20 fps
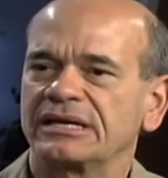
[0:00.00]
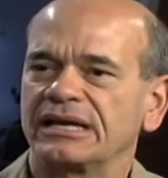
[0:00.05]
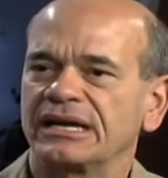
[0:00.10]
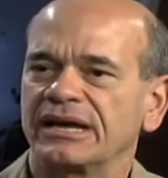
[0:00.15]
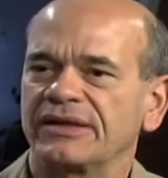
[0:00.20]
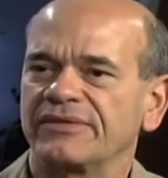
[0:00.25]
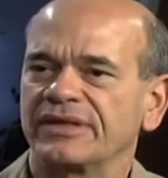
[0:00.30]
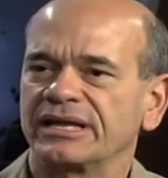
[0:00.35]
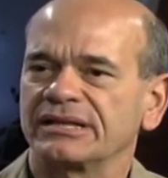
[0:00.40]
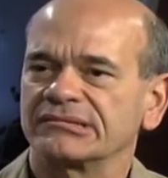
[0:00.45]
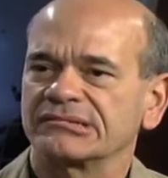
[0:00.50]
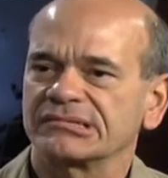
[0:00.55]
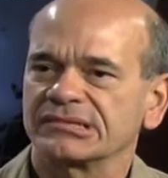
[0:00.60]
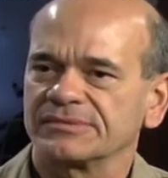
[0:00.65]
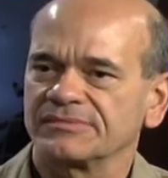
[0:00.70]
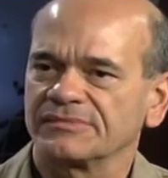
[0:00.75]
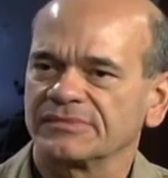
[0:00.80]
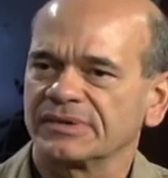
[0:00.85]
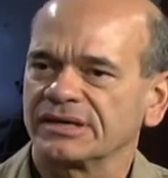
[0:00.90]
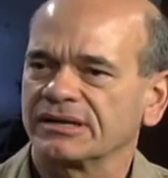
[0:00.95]
and then
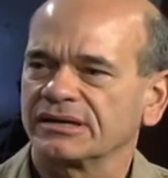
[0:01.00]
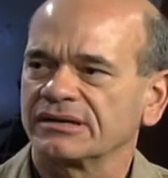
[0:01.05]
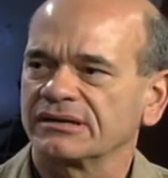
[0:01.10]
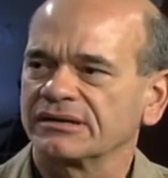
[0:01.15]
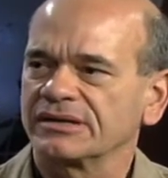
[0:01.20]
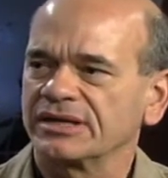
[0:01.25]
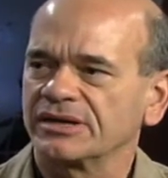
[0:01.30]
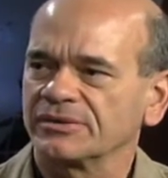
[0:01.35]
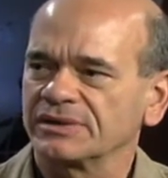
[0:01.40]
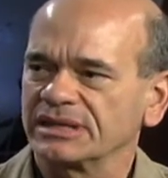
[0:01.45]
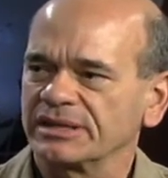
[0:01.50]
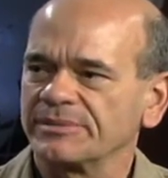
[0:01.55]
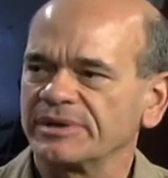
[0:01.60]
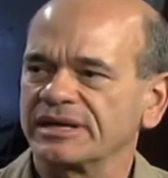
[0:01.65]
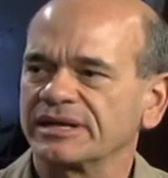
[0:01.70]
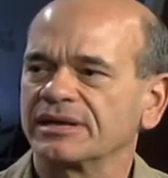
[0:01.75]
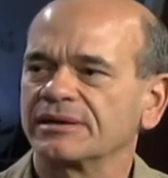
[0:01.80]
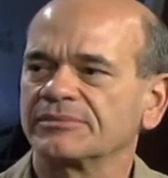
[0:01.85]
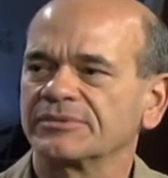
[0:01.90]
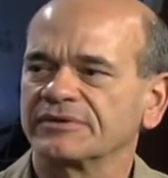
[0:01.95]
some, a
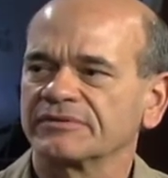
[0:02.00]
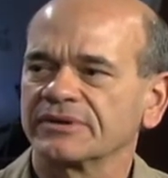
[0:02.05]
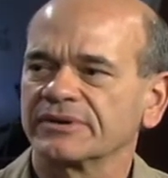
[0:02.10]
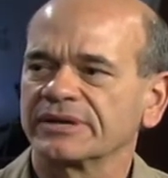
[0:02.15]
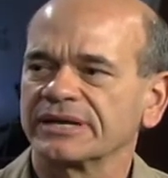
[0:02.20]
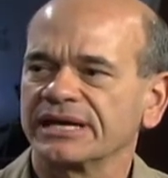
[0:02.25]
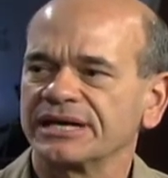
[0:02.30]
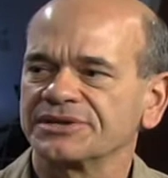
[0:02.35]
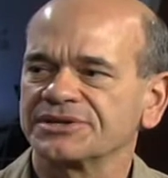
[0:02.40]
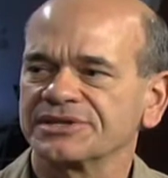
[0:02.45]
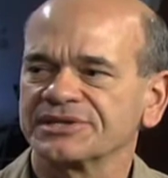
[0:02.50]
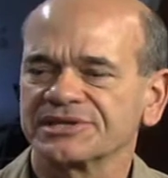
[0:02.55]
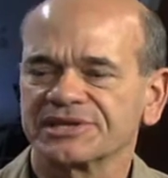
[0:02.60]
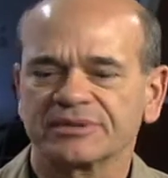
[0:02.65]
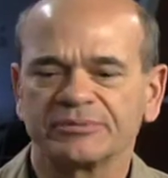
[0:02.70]
limited number of locations.